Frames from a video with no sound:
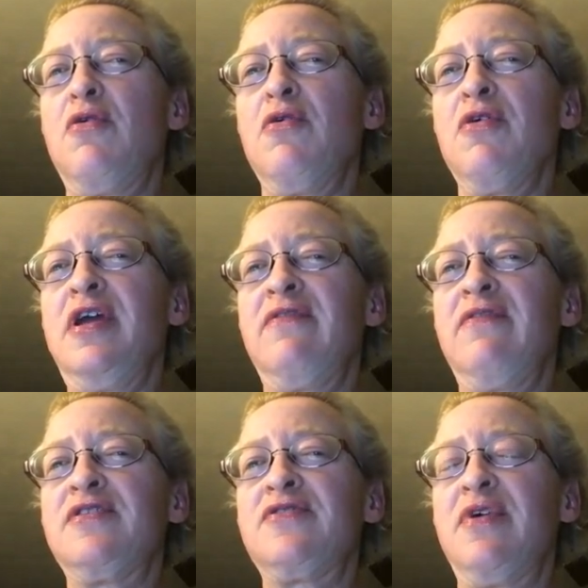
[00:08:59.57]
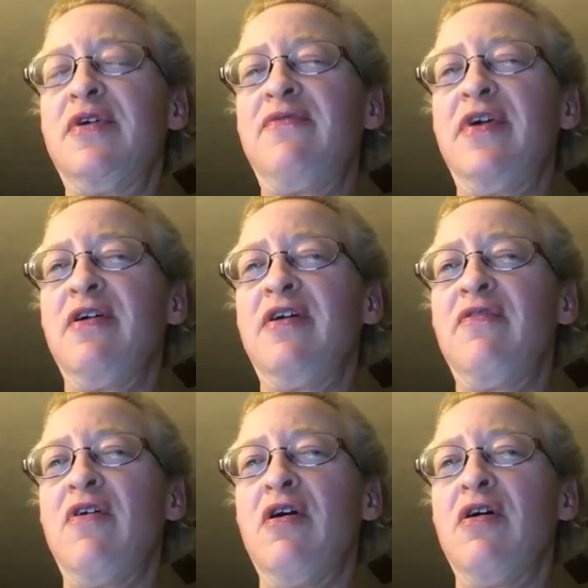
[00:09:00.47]
or even swim very
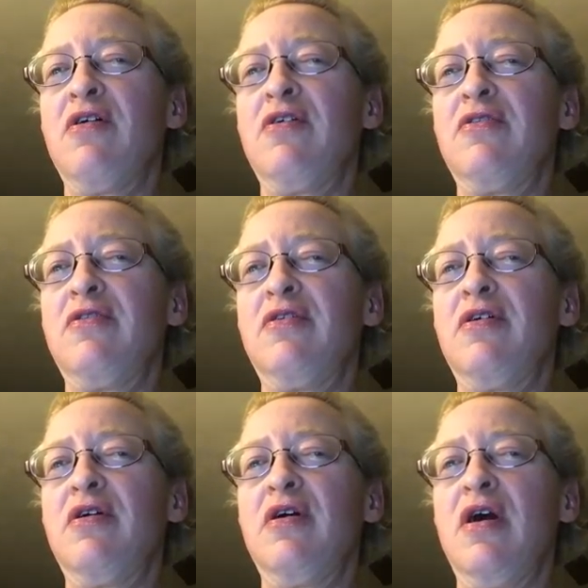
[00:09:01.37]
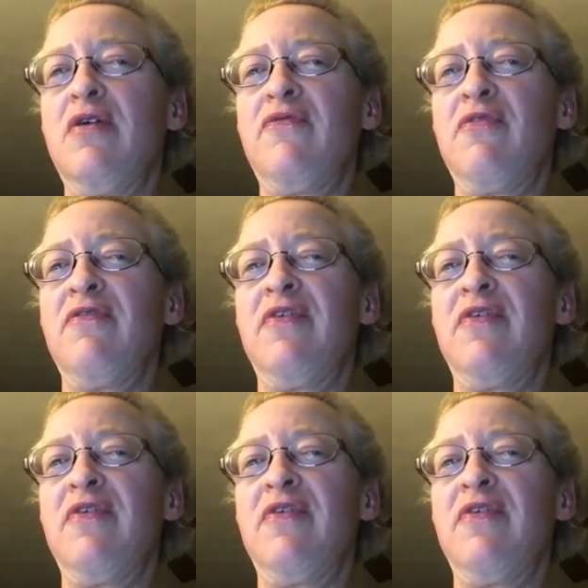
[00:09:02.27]
far for